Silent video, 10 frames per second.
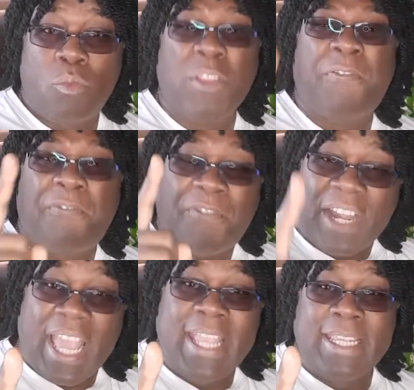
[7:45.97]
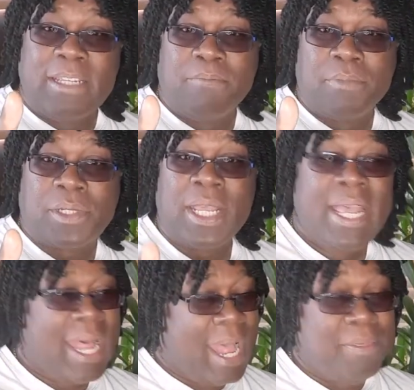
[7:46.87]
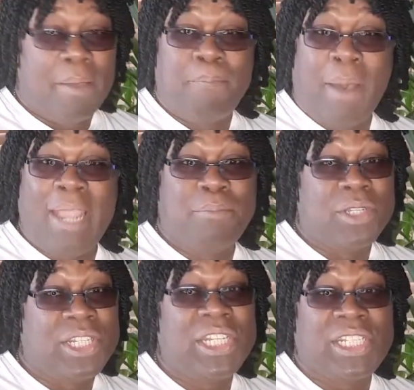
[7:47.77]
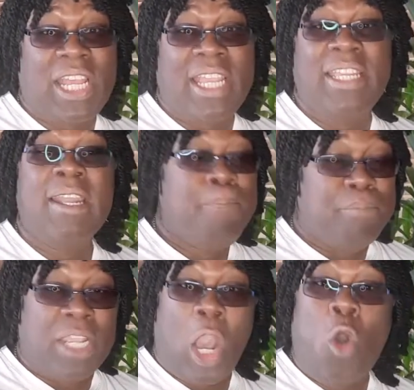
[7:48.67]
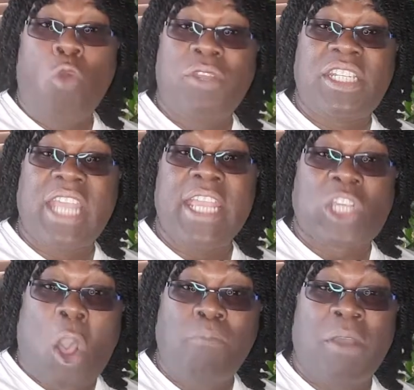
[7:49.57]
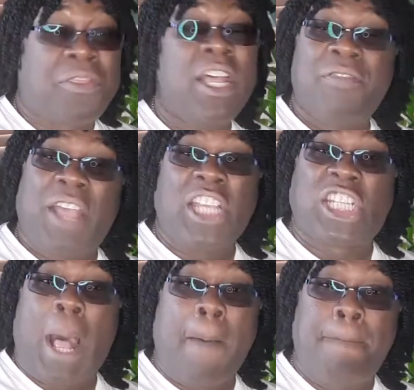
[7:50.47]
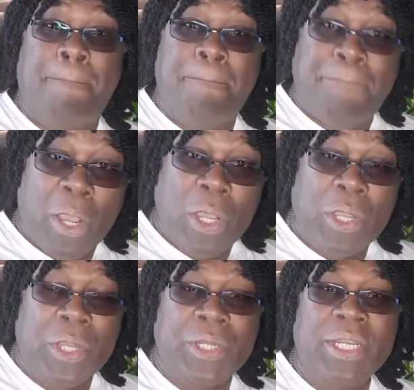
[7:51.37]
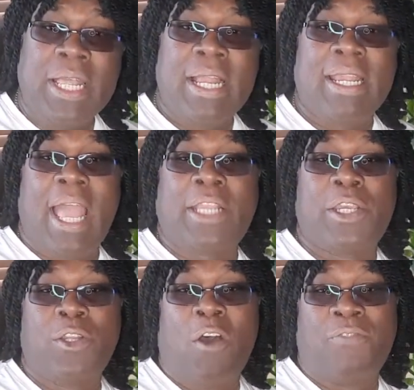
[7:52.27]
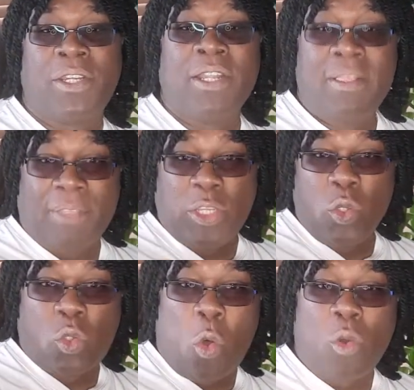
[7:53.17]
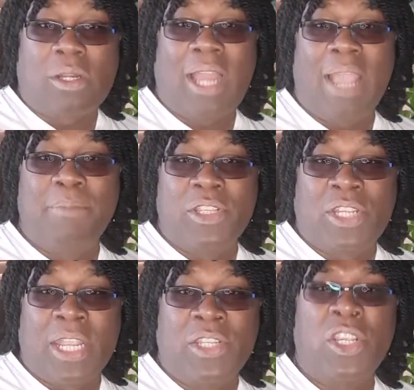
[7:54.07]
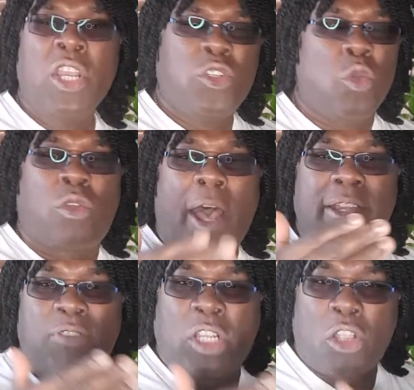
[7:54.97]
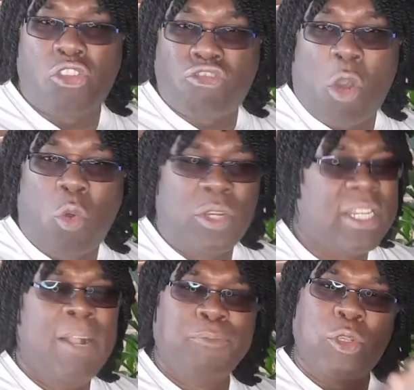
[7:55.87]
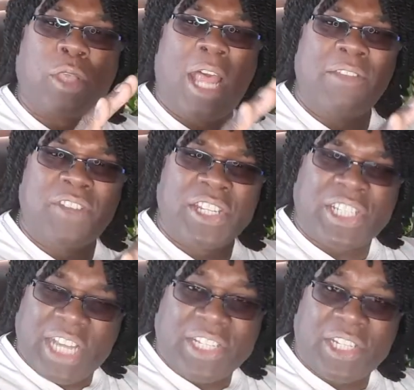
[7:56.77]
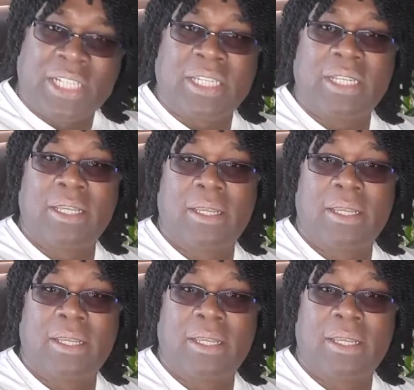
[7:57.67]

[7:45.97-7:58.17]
with flames. And the Bible did say, behold, the day cometh that shall burn like an oven, that you call climate change. You can't even control it. You can't even assess it.